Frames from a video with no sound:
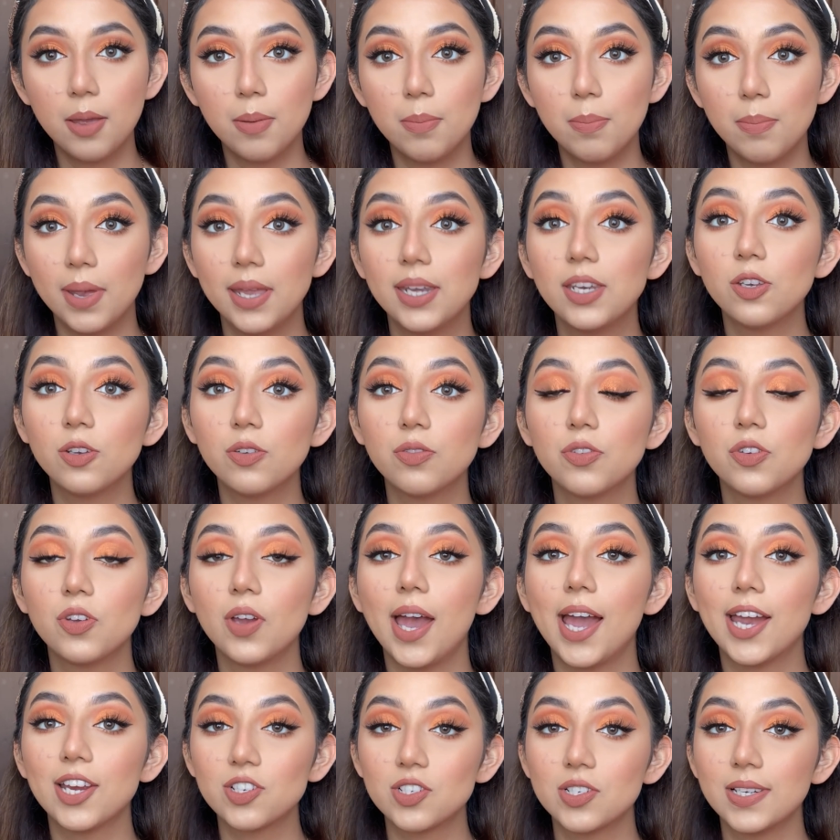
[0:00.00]
Many of you
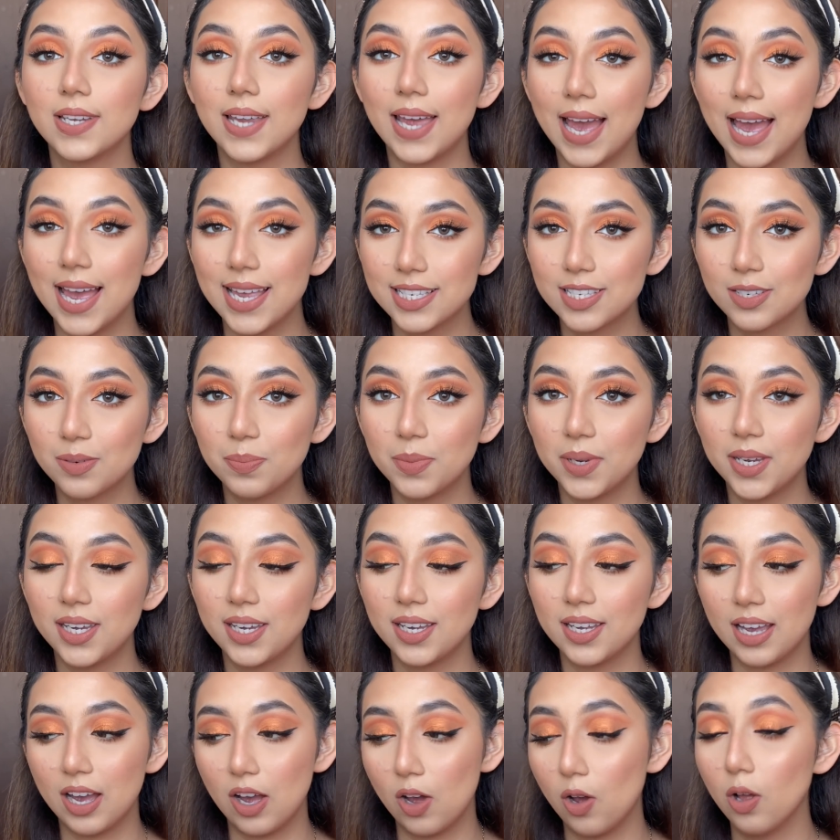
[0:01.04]
actually asked
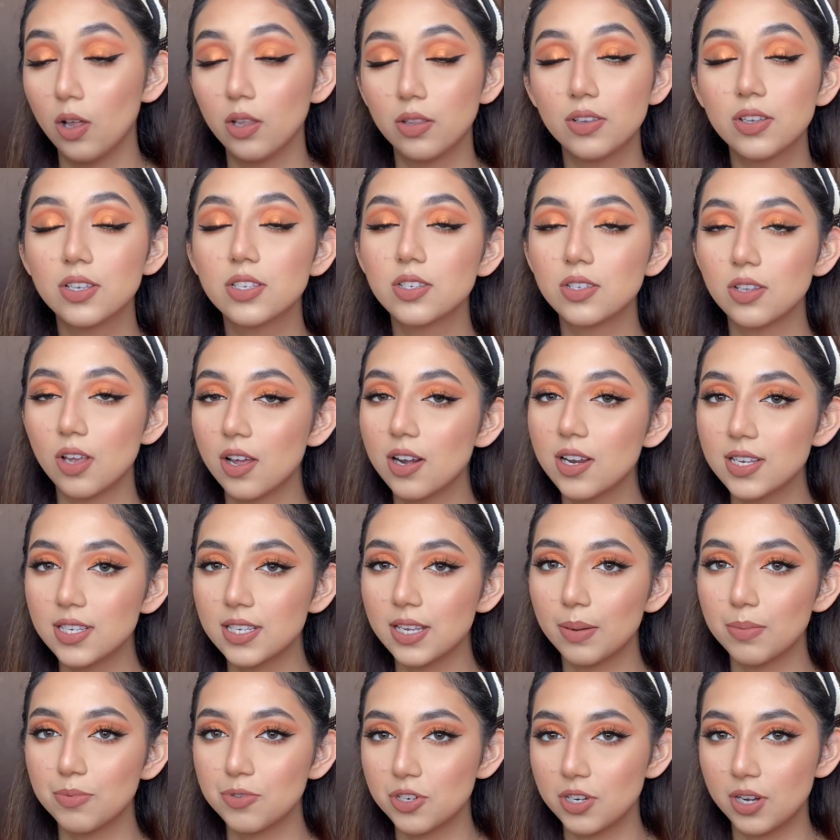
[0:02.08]
me, although it's not an
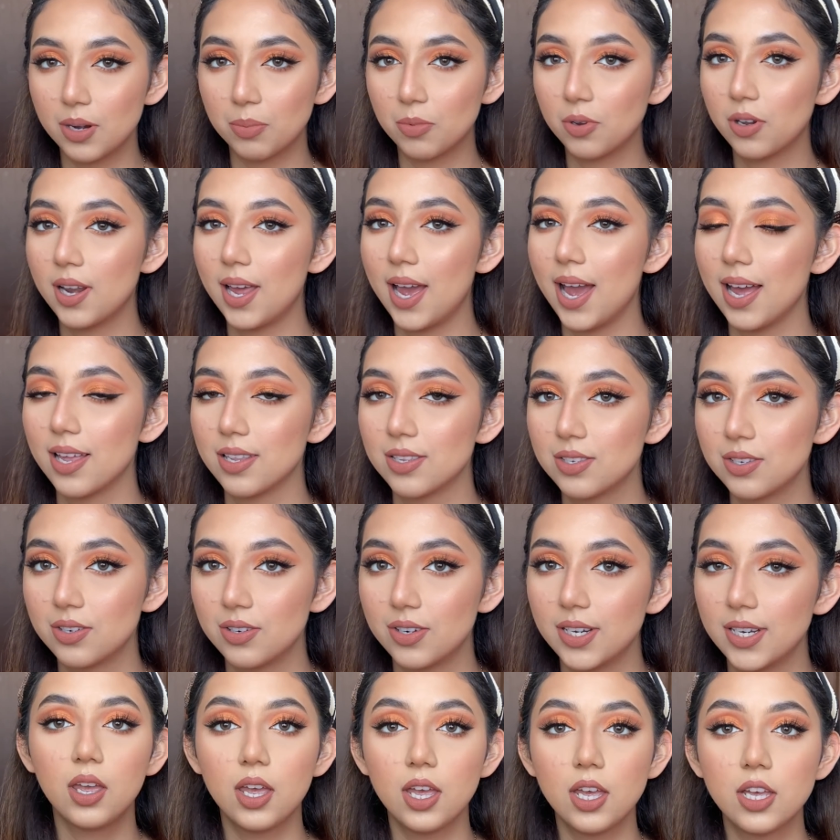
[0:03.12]
assumption, I'm gonna answer
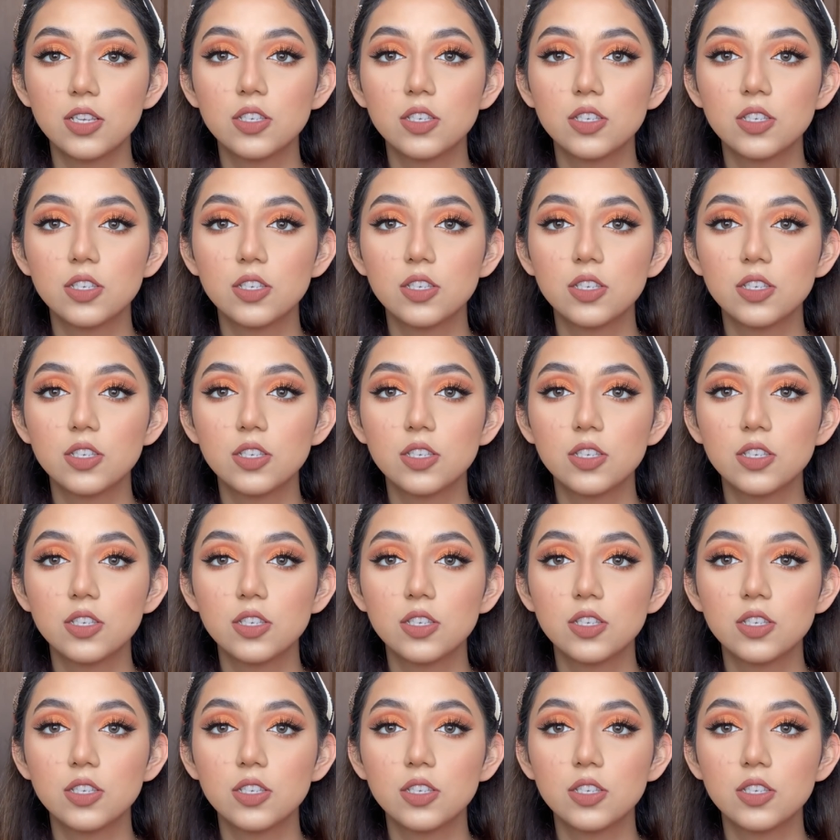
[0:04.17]
it.